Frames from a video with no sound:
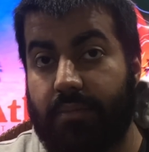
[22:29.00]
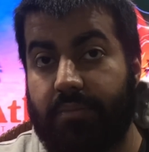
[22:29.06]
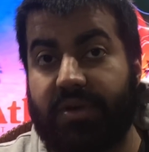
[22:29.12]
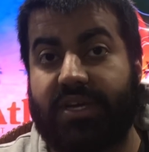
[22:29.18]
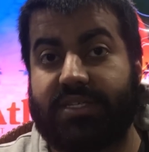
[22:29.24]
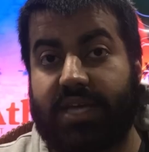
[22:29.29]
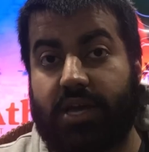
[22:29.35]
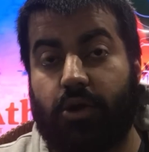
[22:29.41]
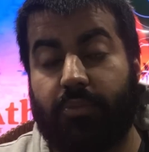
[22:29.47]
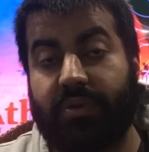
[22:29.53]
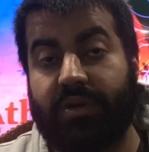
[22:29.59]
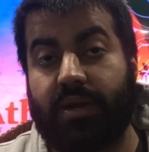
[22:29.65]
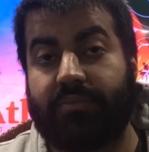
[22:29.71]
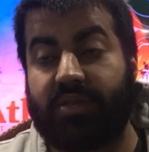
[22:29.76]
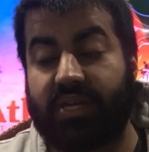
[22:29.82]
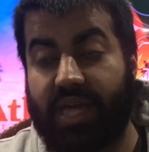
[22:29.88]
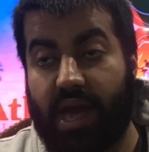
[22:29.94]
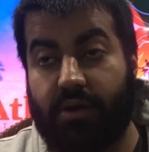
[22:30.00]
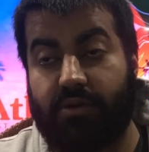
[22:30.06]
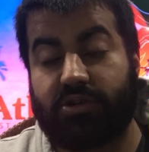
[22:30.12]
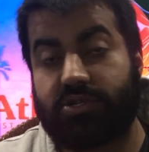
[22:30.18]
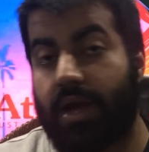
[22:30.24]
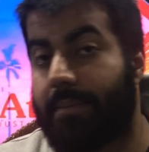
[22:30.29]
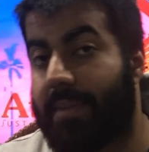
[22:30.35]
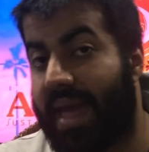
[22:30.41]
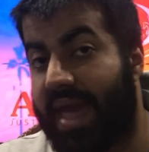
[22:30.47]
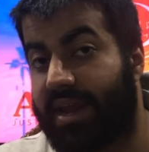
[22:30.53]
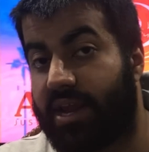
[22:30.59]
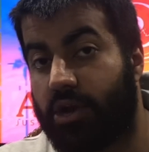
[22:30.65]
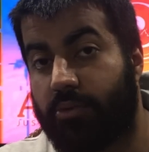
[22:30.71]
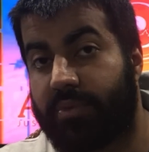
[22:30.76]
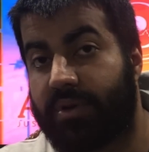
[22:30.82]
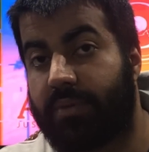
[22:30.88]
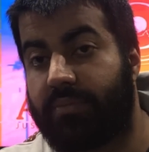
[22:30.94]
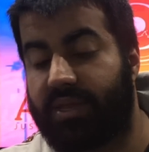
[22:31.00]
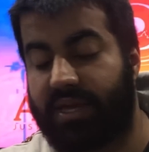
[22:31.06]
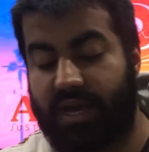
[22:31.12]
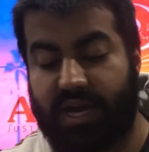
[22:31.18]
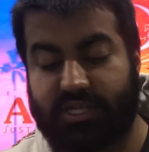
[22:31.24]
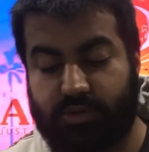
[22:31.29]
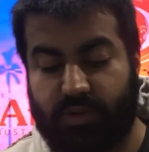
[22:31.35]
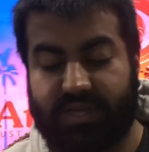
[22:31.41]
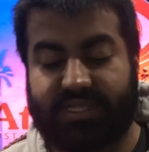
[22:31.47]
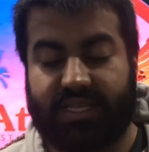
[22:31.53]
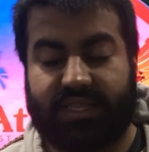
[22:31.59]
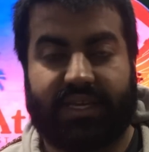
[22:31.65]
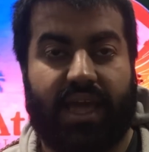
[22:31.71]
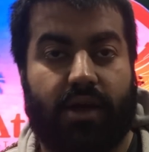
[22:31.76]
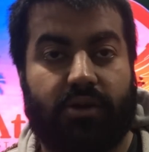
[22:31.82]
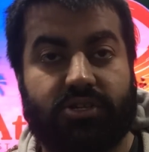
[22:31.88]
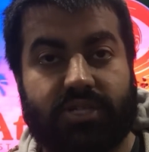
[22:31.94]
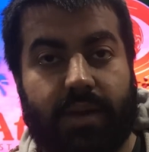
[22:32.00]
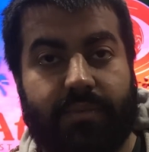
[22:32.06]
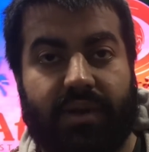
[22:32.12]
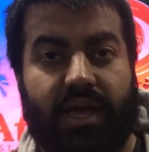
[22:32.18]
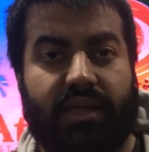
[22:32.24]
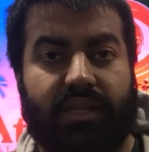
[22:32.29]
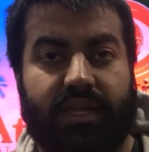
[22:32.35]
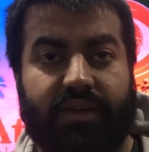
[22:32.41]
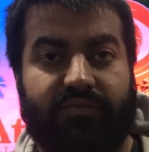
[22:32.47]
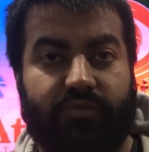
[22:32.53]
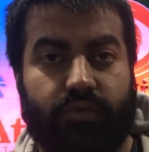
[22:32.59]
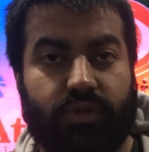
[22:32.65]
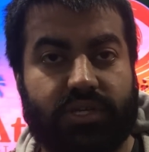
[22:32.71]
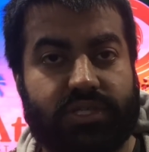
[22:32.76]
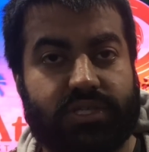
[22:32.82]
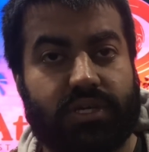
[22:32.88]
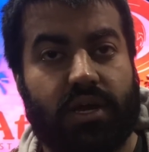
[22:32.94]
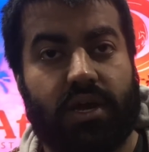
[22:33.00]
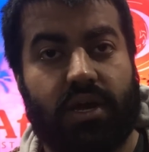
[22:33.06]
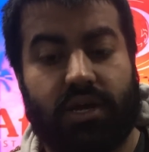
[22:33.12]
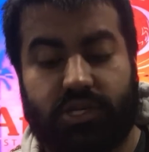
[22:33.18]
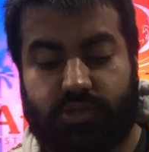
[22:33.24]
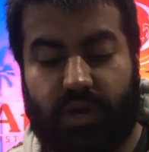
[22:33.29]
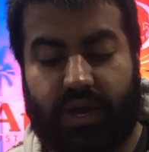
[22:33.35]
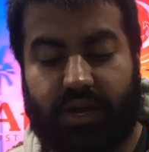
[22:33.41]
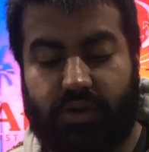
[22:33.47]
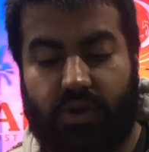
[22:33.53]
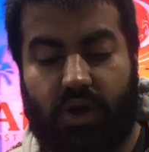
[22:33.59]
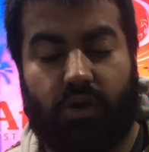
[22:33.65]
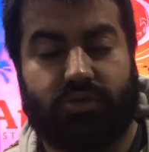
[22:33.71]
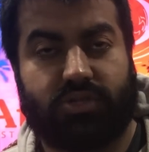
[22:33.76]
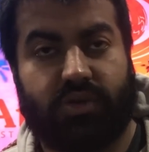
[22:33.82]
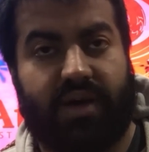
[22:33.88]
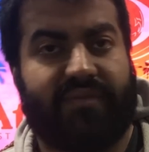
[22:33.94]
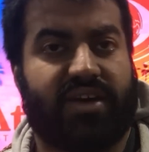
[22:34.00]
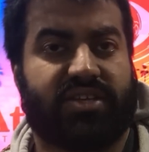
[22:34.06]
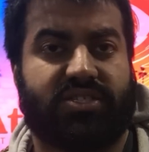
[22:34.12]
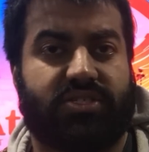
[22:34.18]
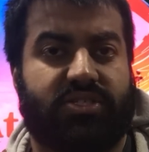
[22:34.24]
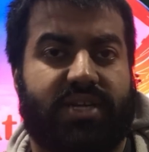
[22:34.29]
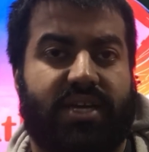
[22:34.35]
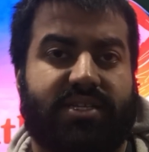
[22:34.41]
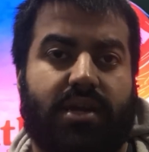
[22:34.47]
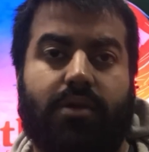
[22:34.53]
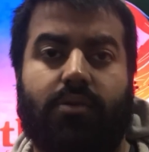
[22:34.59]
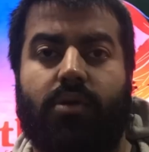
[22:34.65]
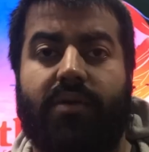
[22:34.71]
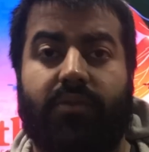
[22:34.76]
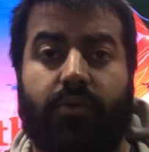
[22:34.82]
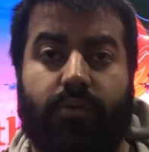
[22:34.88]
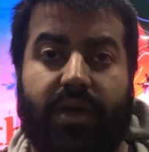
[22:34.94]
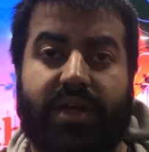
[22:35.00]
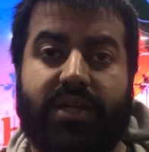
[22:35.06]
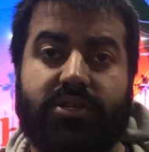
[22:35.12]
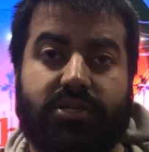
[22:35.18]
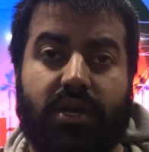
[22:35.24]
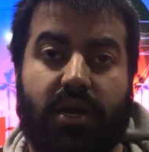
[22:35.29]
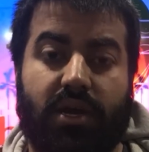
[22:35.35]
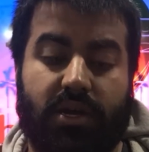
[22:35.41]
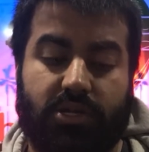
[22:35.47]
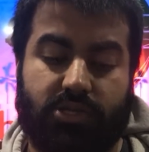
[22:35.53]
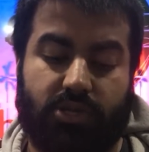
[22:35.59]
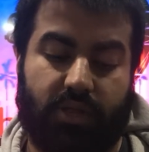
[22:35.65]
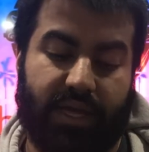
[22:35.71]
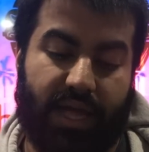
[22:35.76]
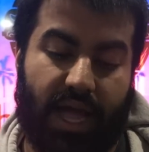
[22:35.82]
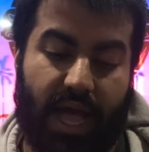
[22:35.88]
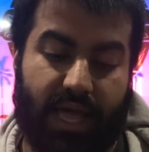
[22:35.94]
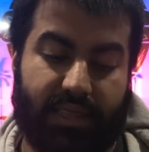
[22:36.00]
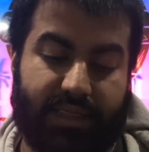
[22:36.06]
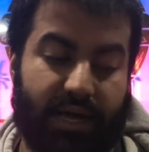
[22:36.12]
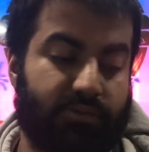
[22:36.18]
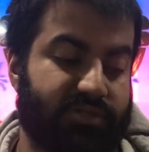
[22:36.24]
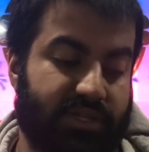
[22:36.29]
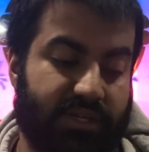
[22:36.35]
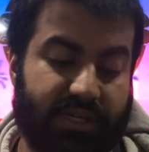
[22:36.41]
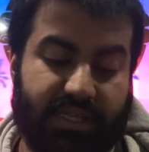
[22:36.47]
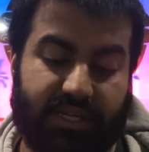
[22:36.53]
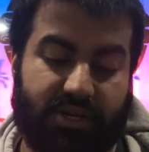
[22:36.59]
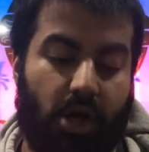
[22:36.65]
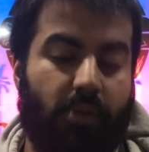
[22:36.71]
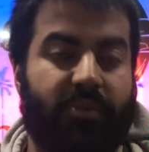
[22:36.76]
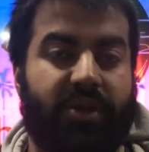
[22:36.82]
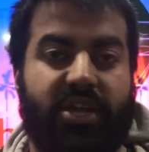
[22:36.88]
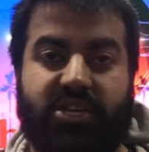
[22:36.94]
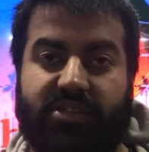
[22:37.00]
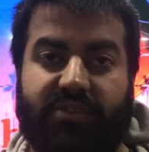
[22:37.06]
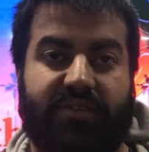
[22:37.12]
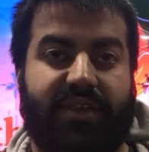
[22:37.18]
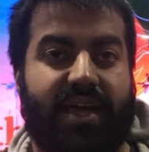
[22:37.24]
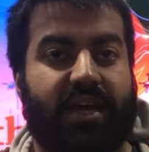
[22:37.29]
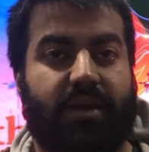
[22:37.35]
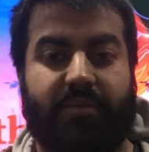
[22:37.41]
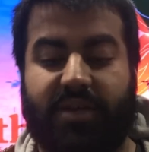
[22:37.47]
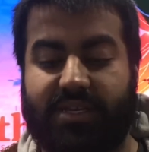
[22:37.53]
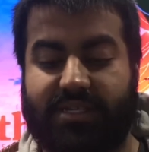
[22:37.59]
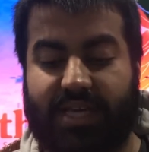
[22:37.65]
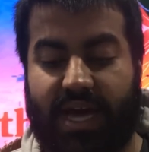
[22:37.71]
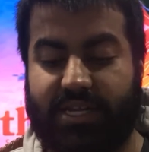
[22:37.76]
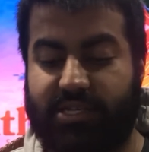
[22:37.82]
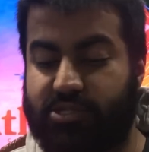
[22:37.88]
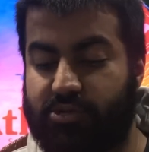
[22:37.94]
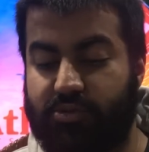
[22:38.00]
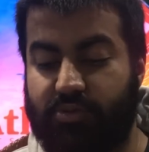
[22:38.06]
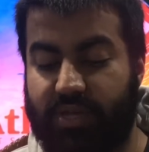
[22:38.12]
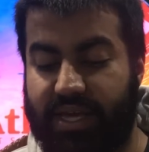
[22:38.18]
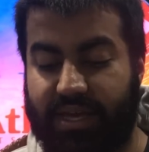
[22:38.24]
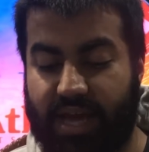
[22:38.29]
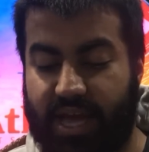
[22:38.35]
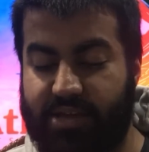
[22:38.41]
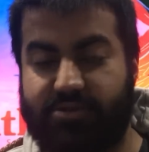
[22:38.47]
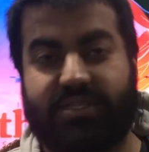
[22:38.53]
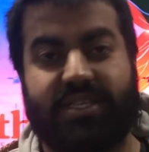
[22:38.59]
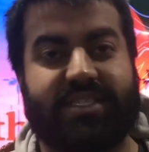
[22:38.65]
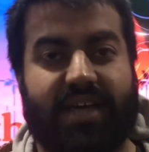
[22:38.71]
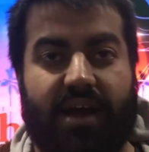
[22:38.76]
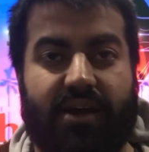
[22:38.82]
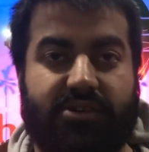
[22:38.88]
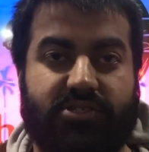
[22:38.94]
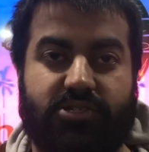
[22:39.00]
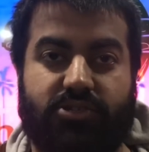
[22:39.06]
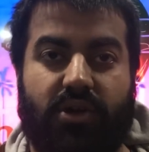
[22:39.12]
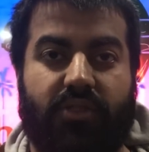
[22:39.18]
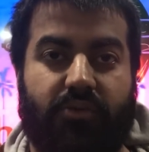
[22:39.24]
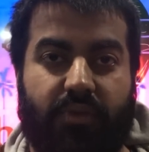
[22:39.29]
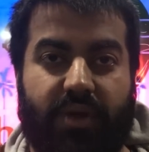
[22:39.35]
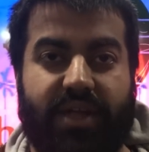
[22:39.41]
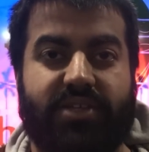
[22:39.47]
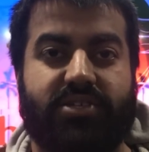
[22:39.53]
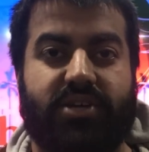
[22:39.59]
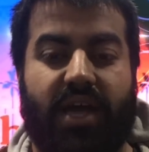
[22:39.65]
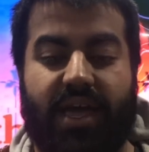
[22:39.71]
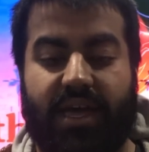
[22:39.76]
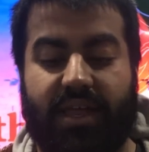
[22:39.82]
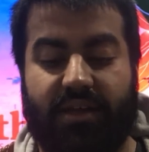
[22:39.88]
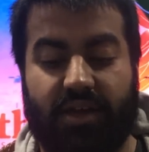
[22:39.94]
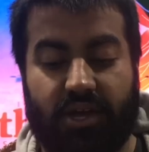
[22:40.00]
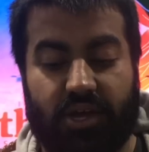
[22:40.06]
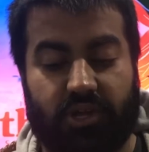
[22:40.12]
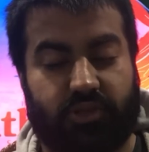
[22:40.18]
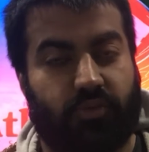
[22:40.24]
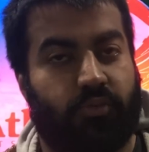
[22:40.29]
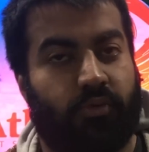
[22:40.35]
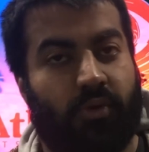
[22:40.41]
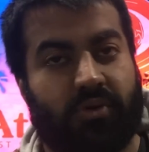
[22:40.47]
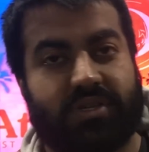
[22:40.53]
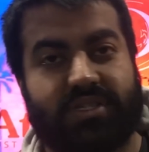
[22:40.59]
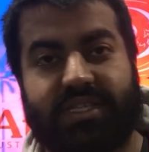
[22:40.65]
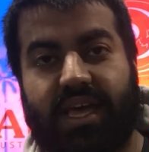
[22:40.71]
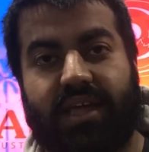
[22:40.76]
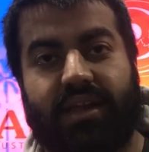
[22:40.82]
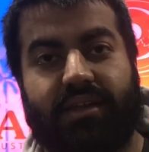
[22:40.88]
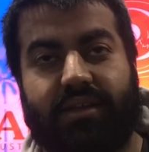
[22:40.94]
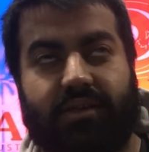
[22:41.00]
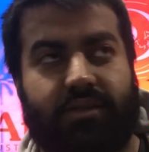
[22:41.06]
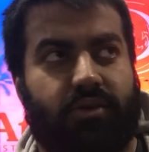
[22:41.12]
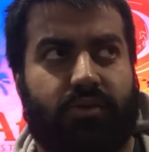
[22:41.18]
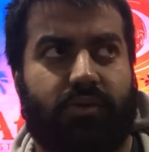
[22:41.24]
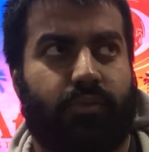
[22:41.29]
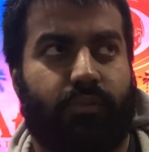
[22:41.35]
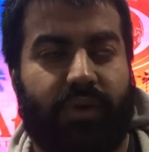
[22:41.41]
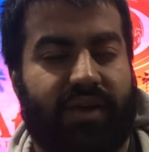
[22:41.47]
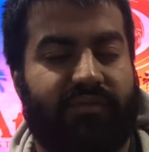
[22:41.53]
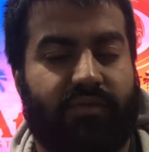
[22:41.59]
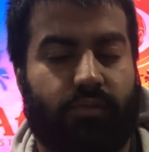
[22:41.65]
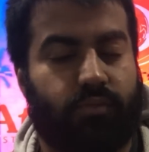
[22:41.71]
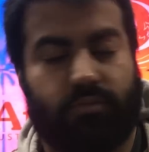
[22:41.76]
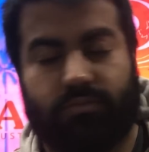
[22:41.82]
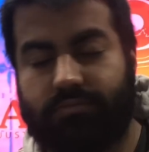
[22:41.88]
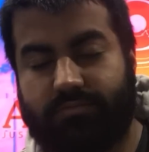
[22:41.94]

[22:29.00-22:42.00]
because I opened up the counter trap and I opened up so I set the counter trap and I had Foolish, so I could also have access to Jaguar and the Rage. So that was literally the culmination of the deck because I drew I used Desires to draw the Rage. I had the Roar Scent or whatever.